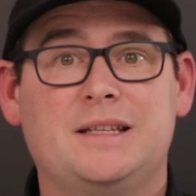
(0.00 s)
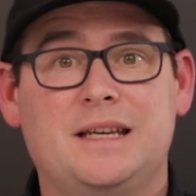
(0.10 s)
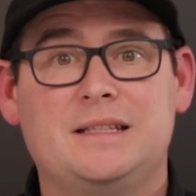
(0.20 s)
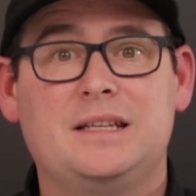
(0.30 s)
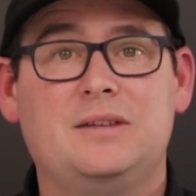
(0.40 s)

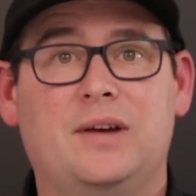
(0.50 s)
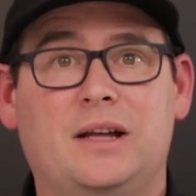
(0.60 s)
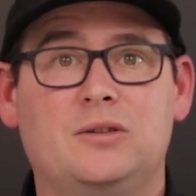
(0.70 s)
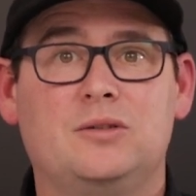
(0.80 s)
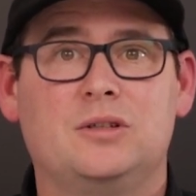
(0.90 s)
identity,
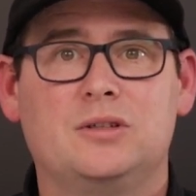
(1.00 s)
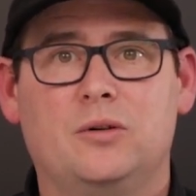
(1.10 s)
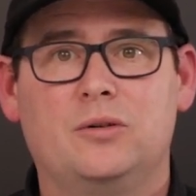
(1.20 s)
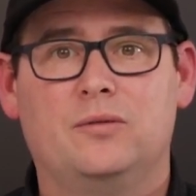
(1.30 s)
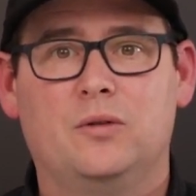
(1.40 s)
values, and
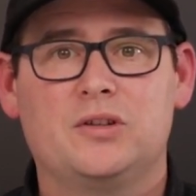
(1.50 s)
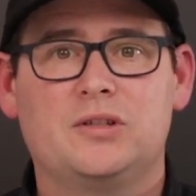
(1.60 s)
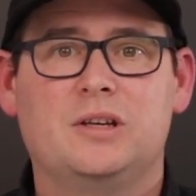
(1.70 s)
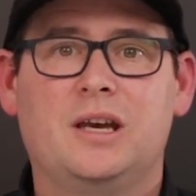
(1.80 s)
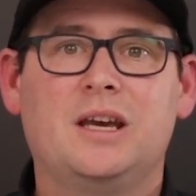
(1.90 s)
tone of
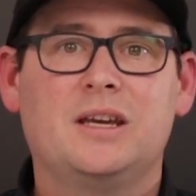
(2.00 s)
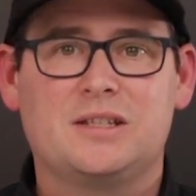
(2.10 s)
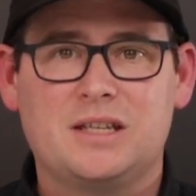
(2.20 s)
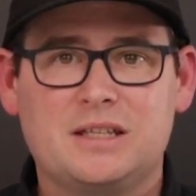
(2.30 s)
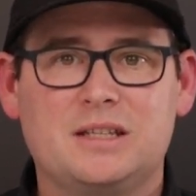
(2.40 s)
voice.
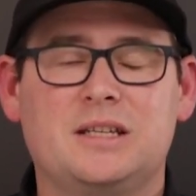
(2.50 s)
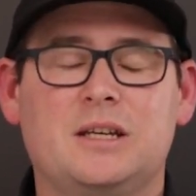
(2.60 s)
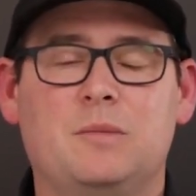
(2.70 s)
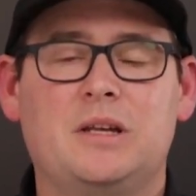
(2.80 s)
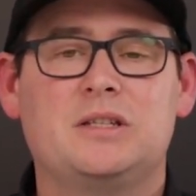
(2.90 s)
Consistency
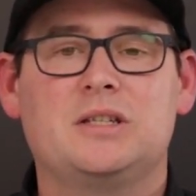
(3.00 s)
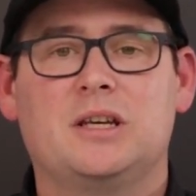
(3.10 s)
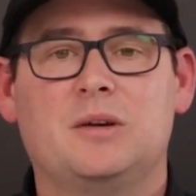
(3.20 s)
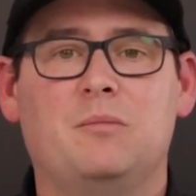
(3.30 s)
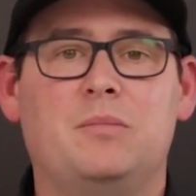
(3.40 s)
in
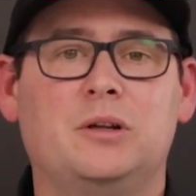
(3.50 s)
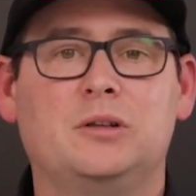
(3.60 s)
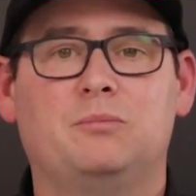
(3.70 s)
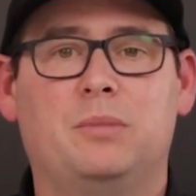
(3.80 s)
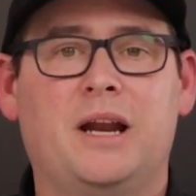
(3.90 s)
messaging can
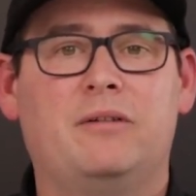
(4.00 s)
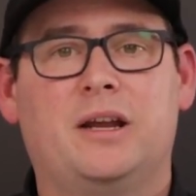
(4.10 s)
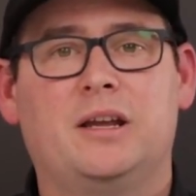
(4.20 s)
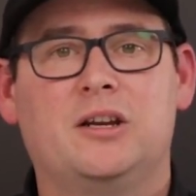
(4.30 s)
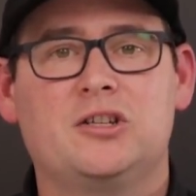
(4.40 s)
build brand
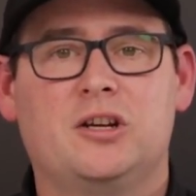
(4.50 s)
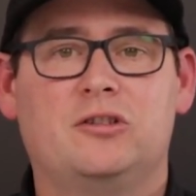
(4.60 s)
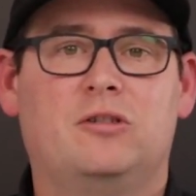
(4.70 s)
recognition and